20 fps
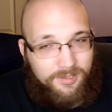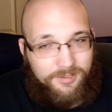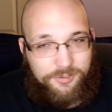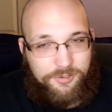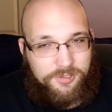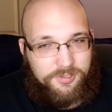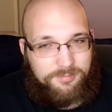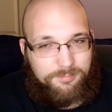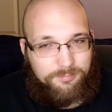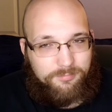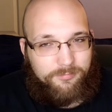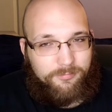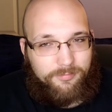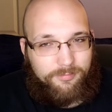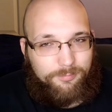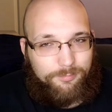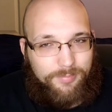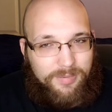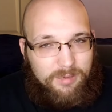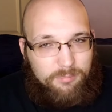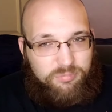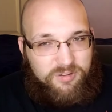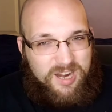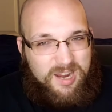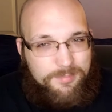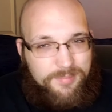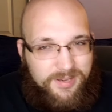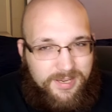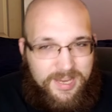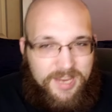just by
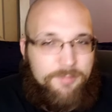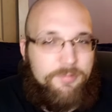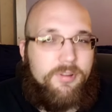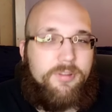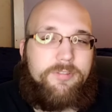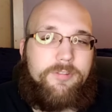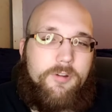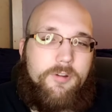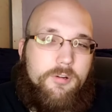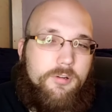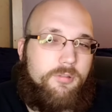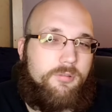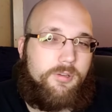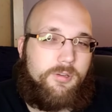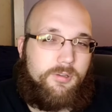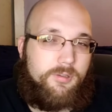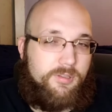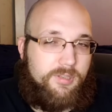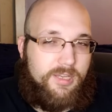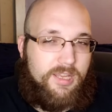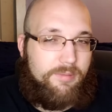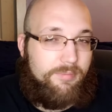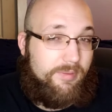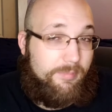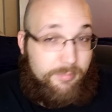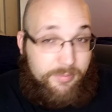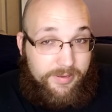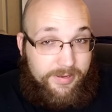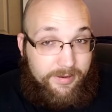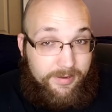bribing him with food to keep the
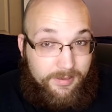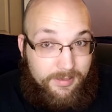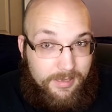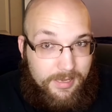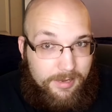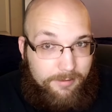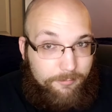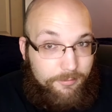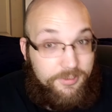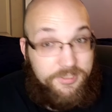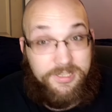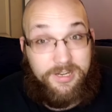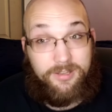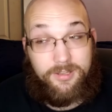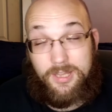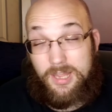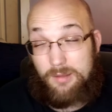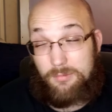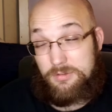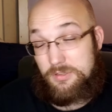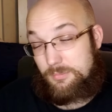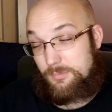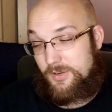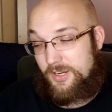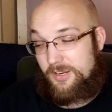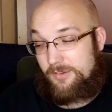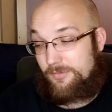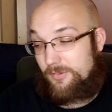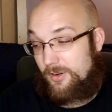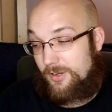planet alive, which I thought was
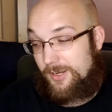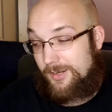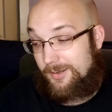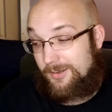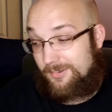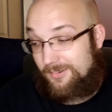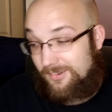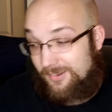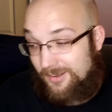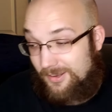pretty funny.